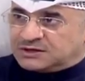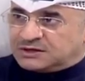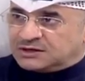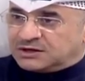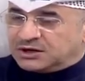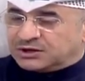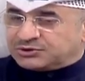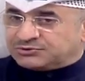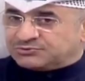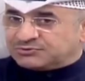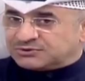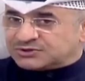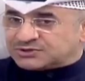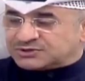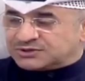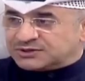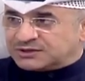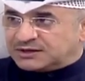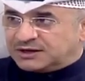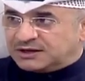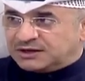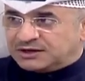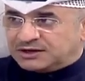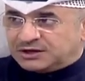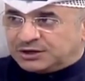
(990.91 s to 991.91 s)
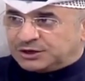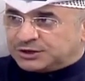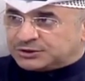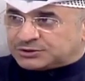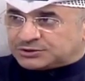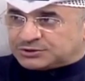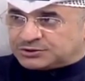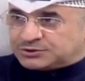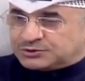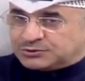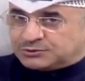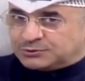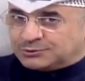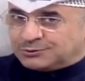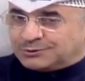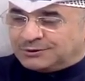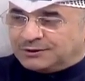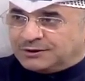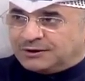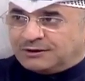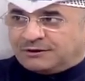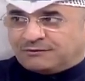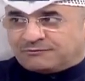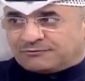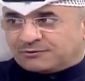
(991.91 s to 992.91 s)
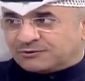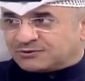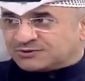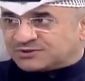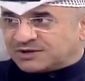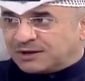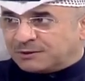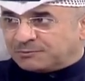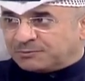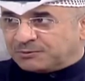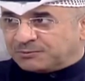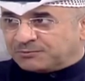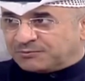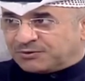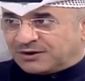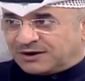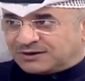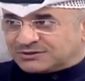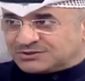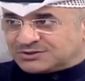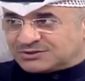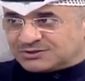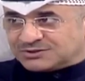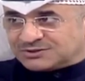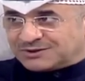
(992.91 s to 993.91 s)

addressing any issue, for example, prices.